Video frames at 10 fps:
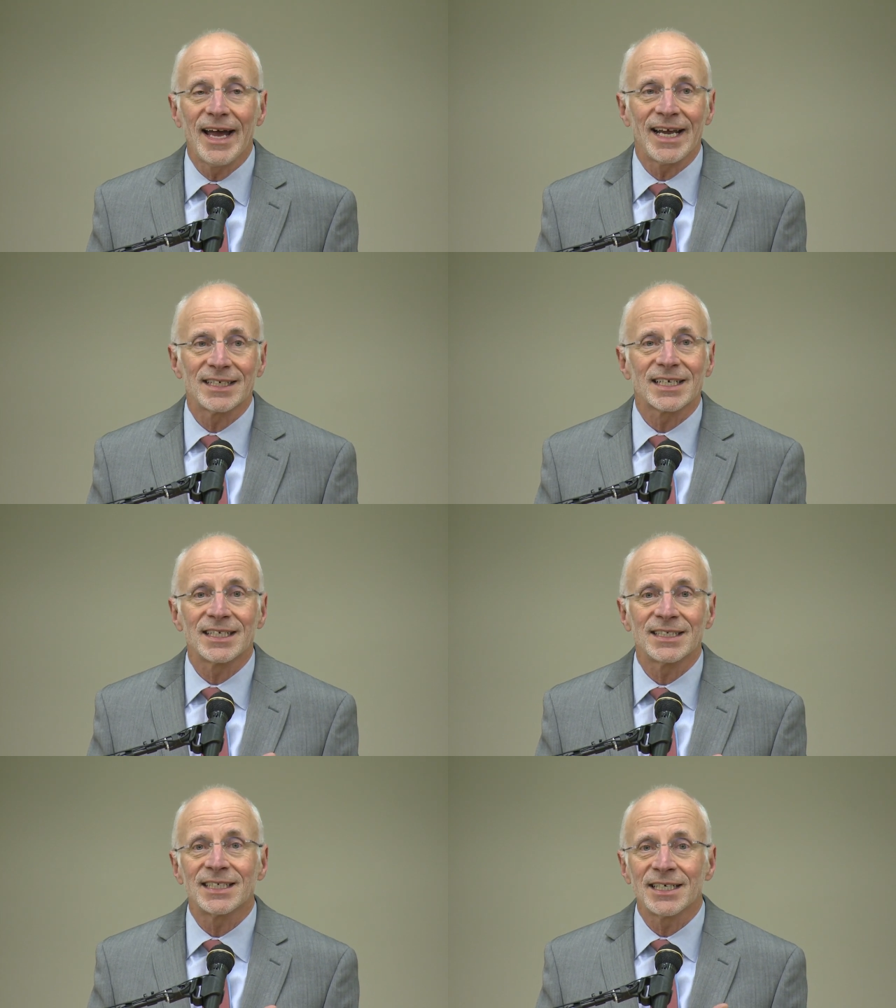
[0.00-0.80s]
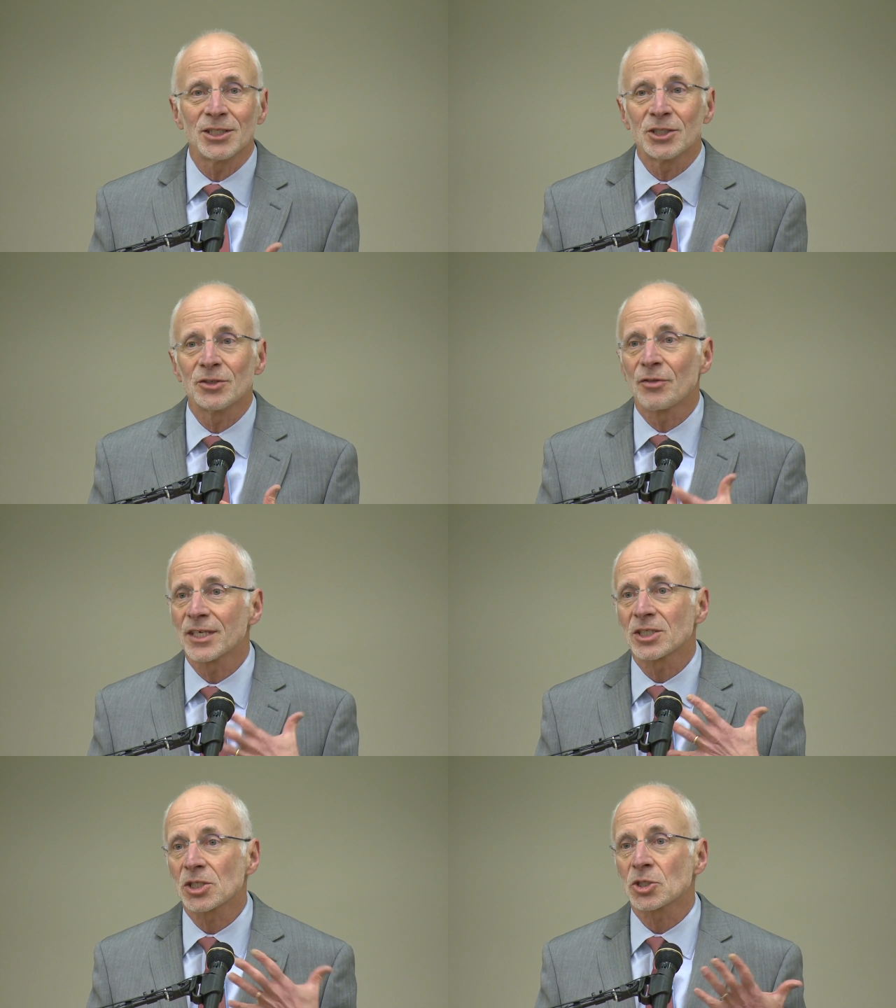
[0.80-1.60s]
and continue
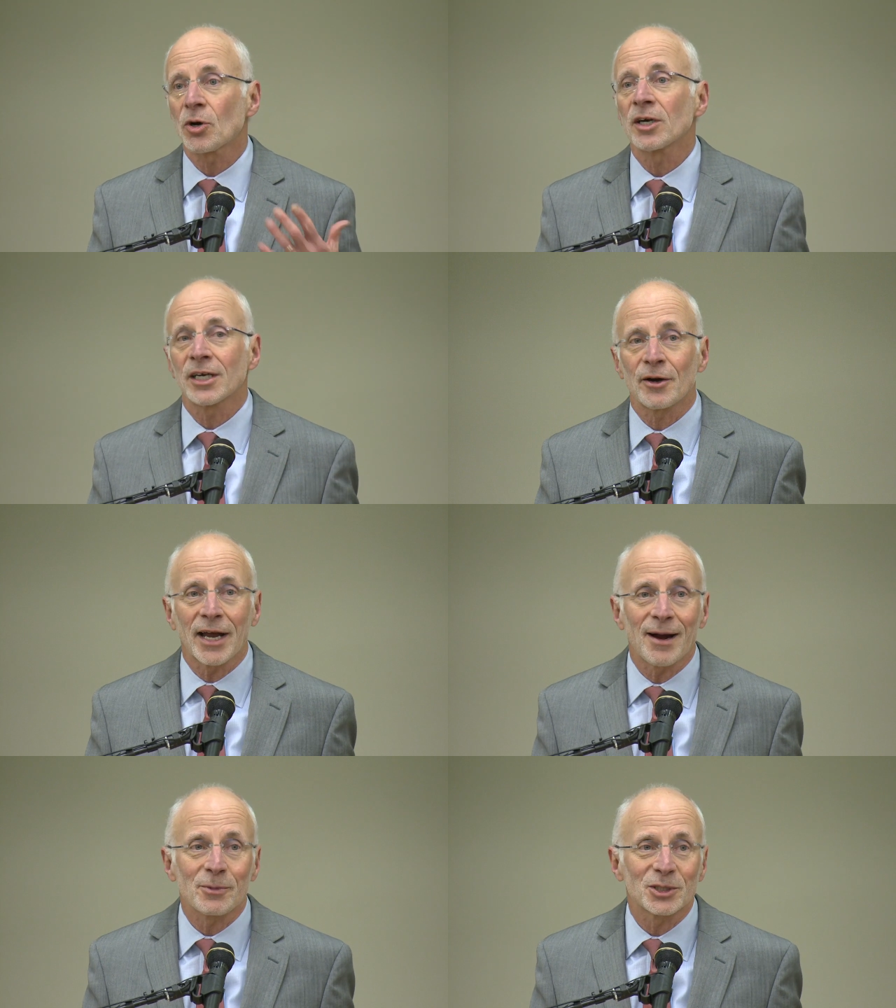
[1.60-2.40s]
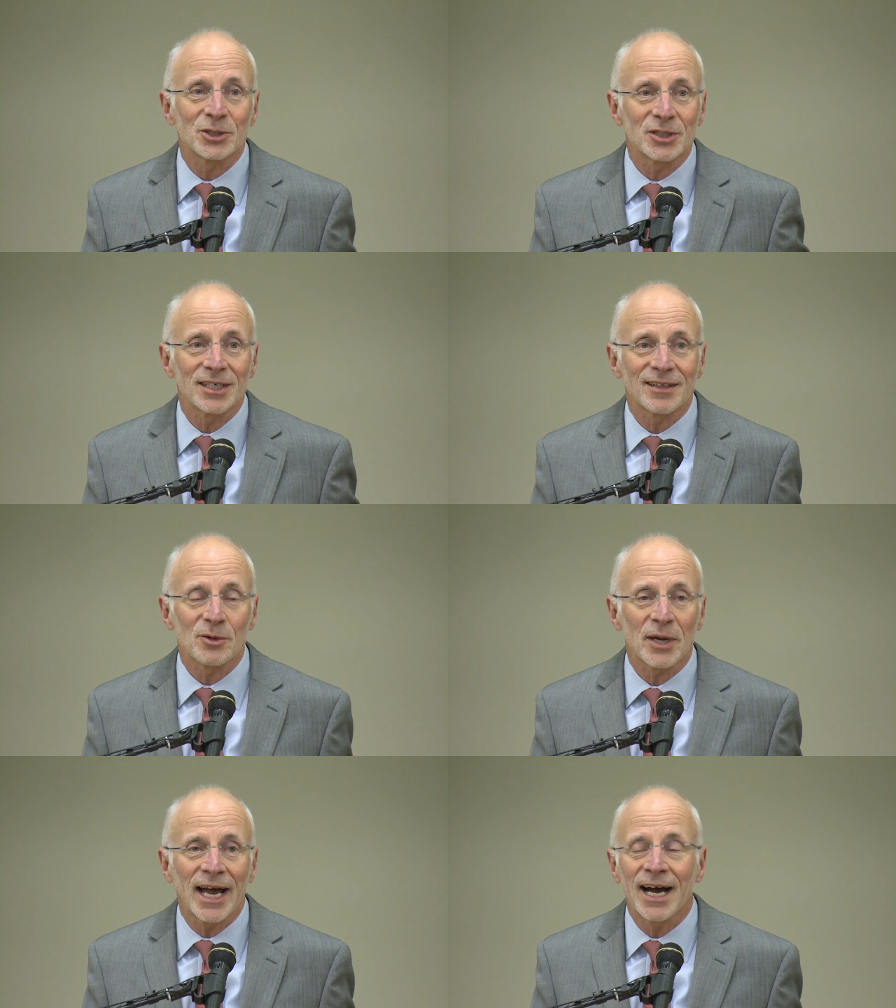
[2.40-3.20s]
this extraordinary opportunity
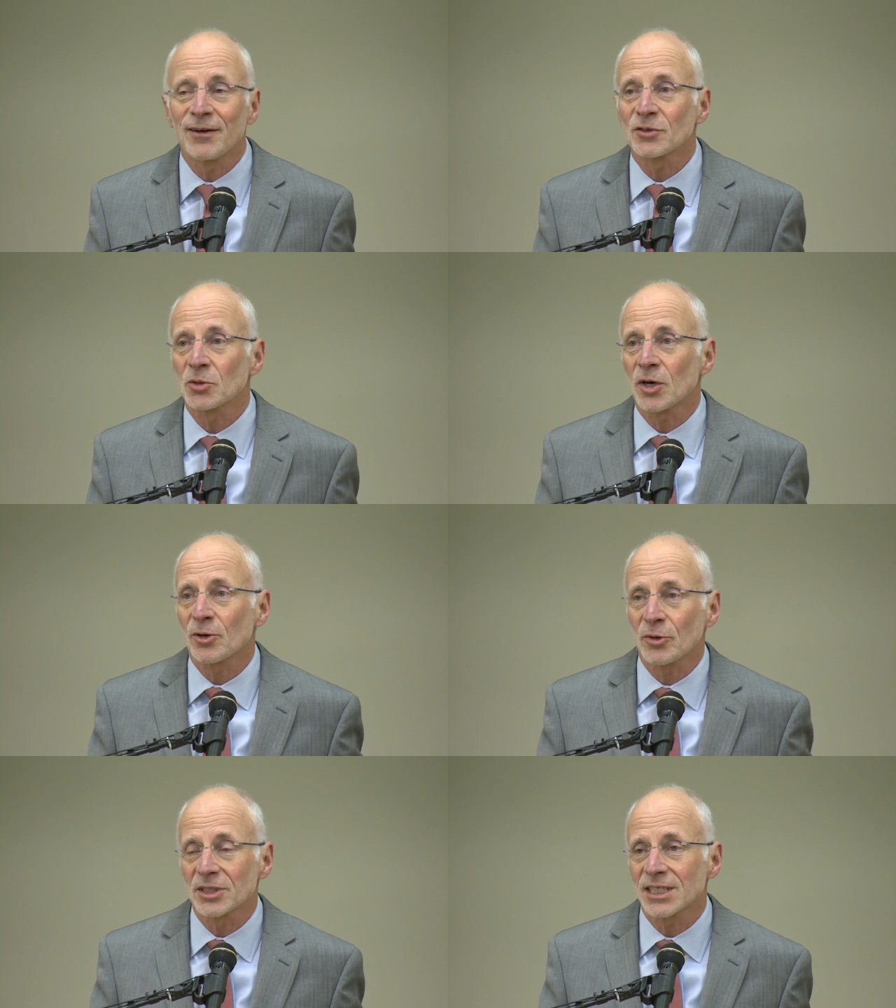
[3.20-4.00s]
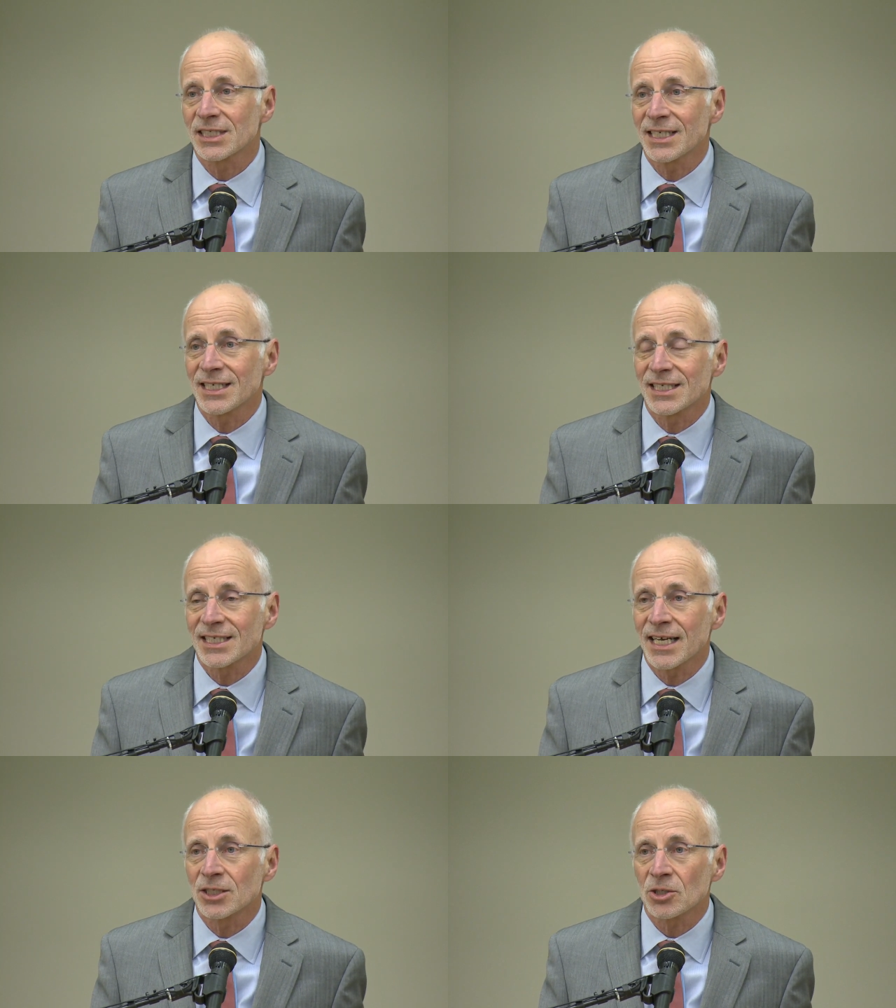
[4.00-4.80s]
that we have to work with 16
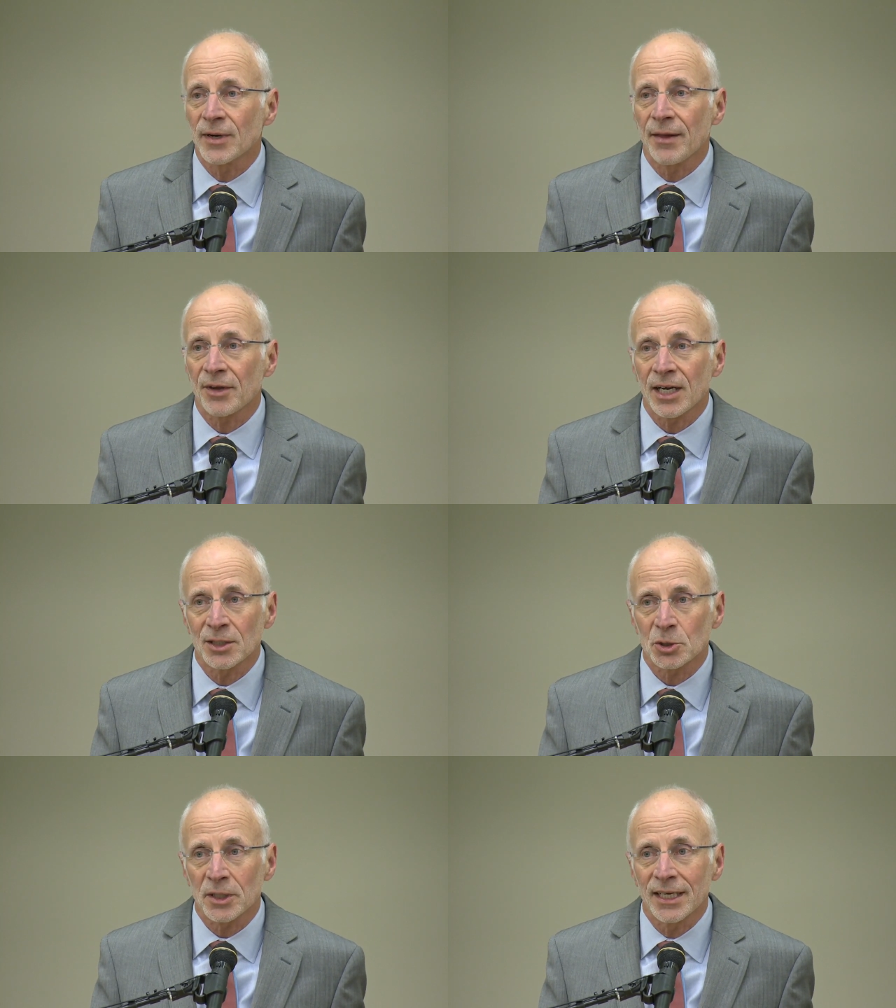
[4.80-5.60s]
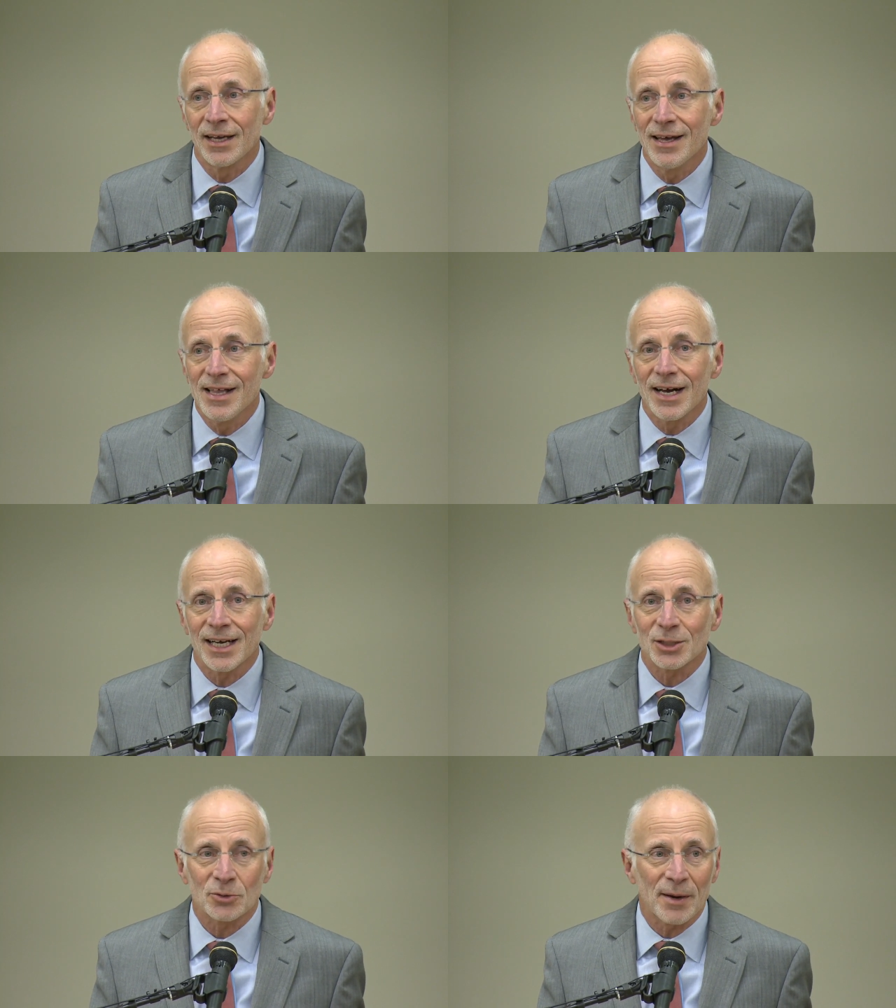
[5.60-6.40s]
states around the country
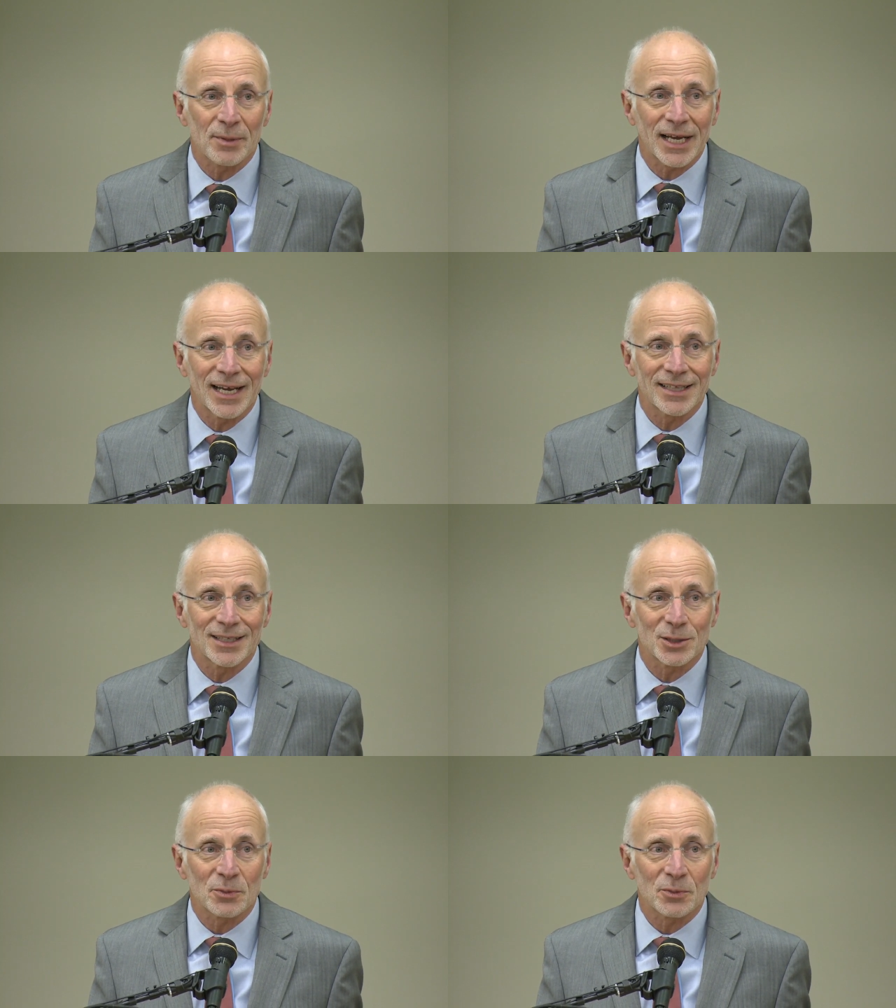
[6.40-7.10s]
uh, to replicate this